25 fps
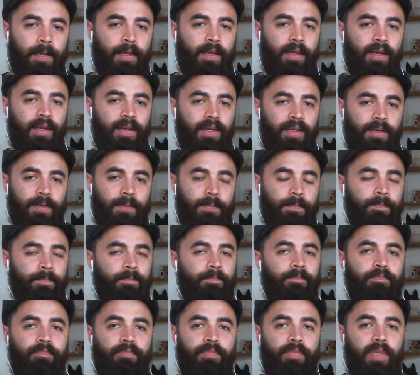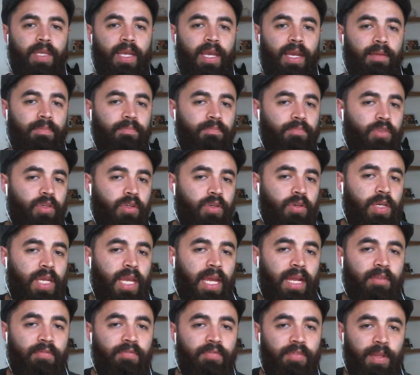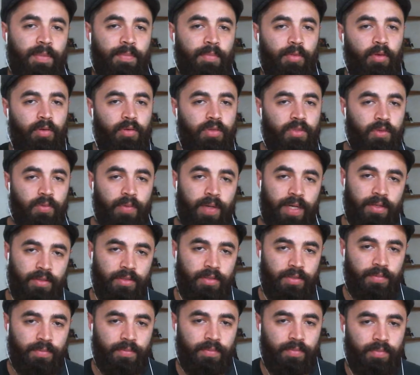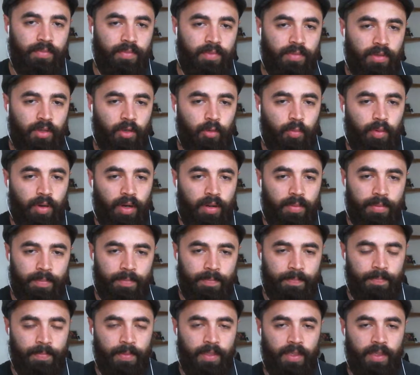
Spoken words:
Yeah, so you can flip those around, no problem.